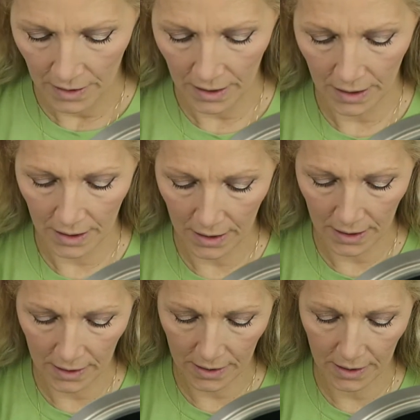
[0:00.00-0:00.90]

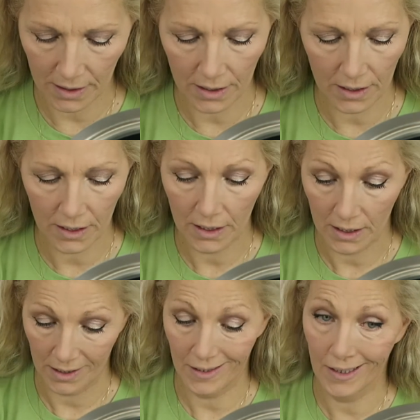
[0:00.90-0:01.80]
And
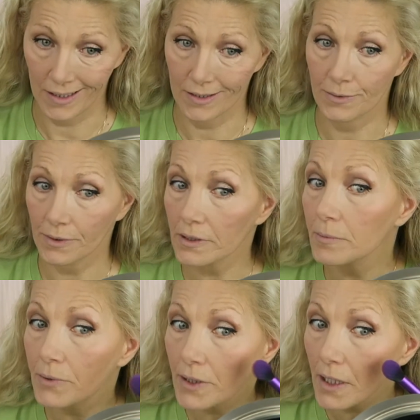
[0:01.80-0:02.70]
it's really
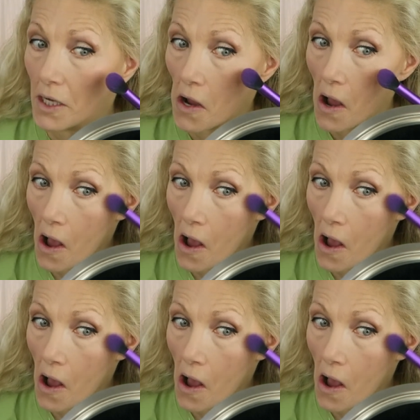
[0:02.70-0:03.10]
pretty.